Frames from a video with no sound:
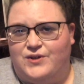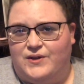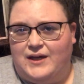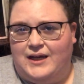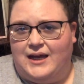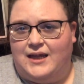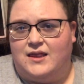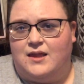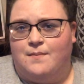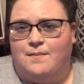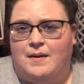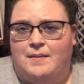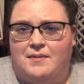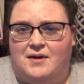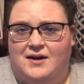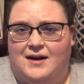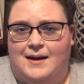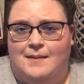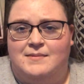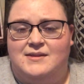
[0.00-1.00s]
can get them, maybe
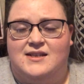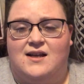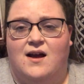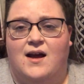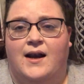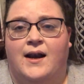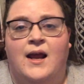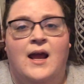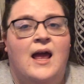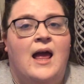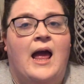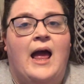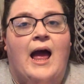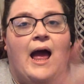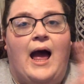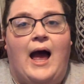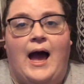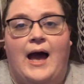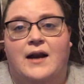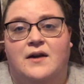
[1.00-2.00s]
on Amazon.
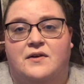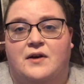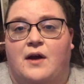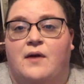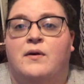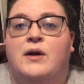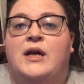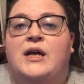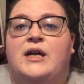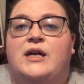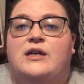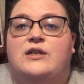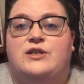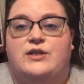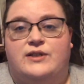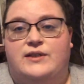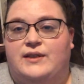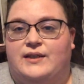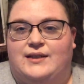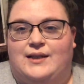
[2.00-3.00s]
I don't know.
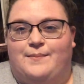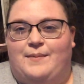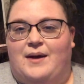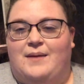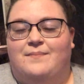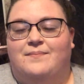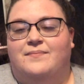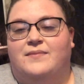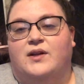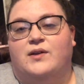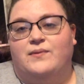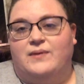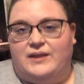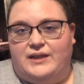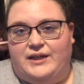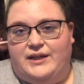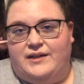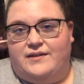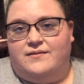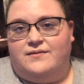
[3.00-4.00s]
Just look them up. They're really
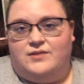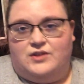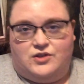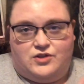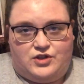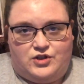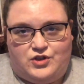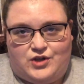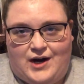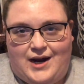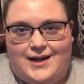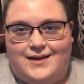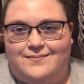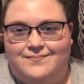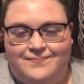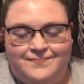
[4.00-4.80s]
good. You should try it.